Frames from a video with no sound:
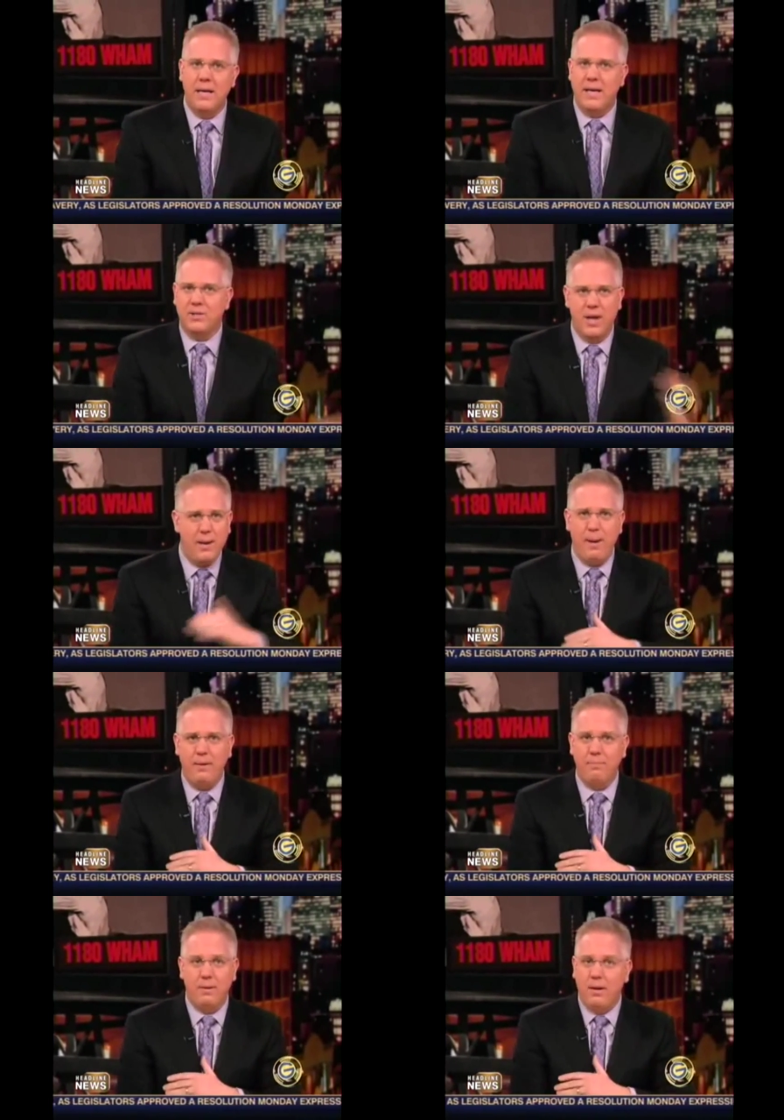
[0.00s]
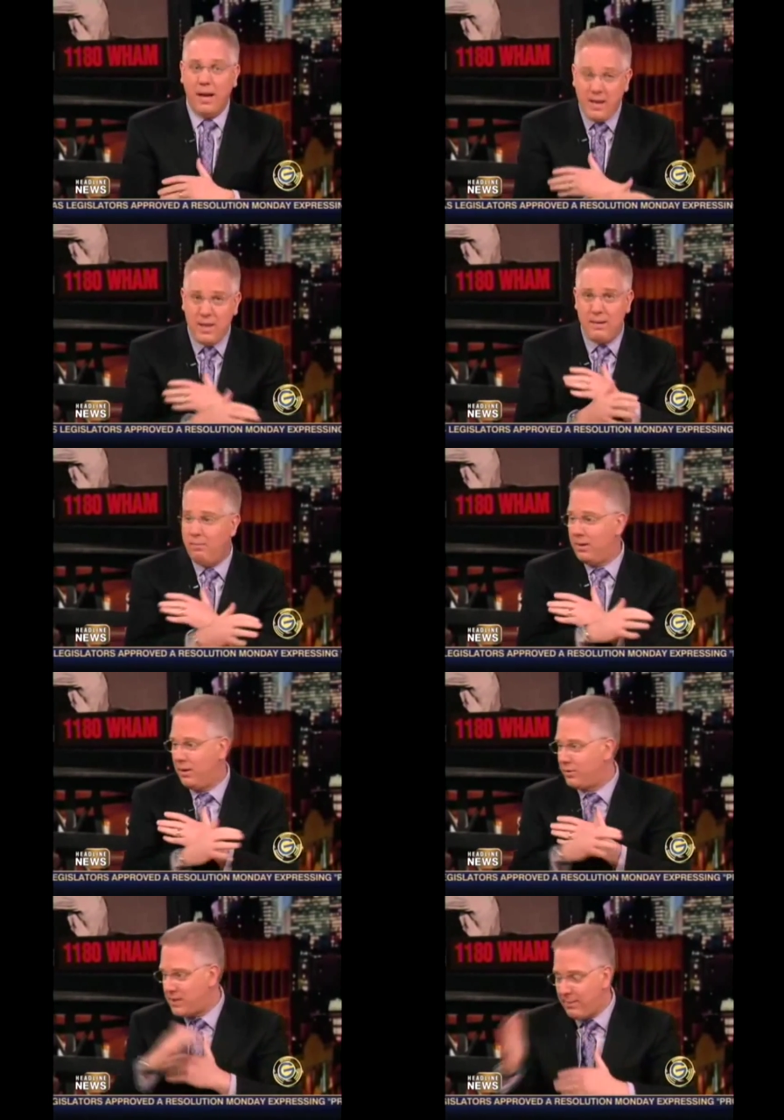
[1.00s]
He is not about anything,
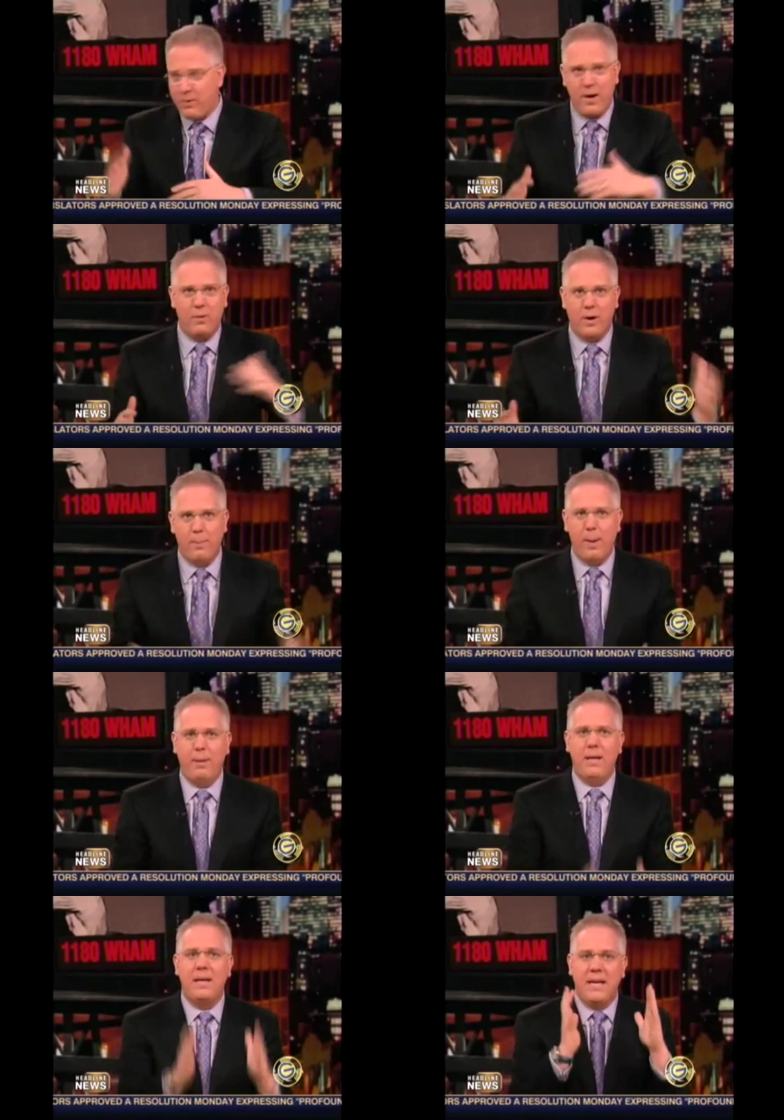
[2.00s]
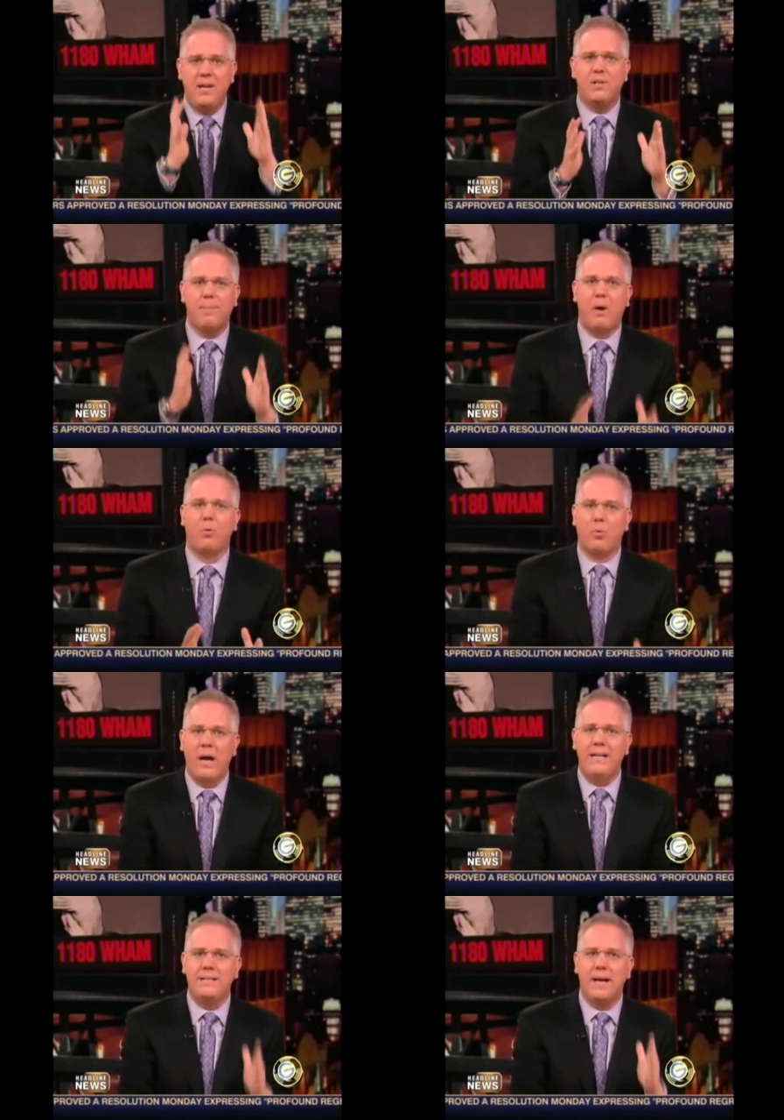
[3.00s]
you know, Democrat or Republican. He is about
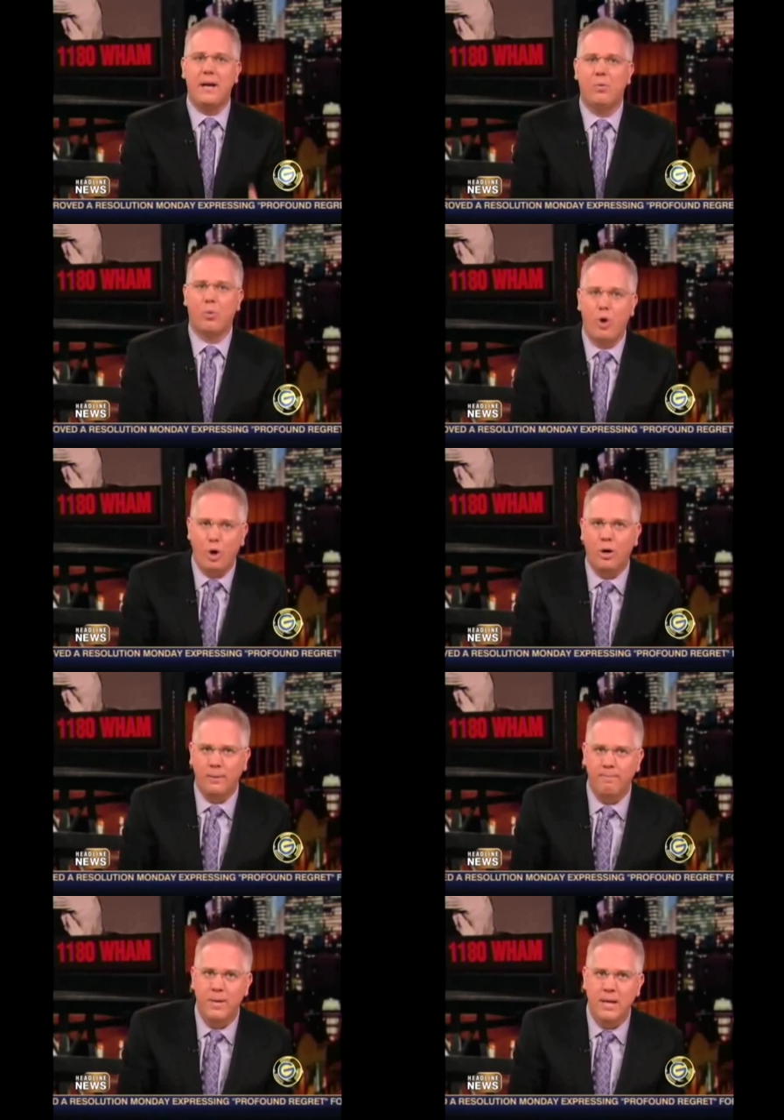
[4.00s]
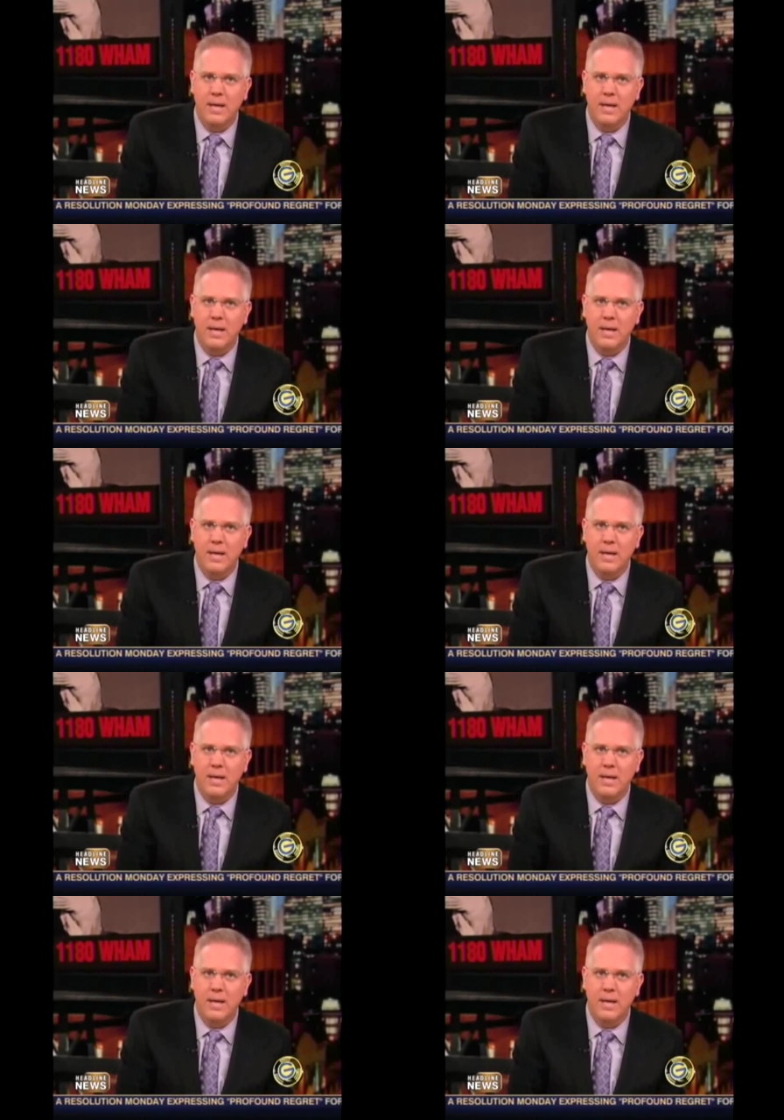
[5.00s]
right and wrong.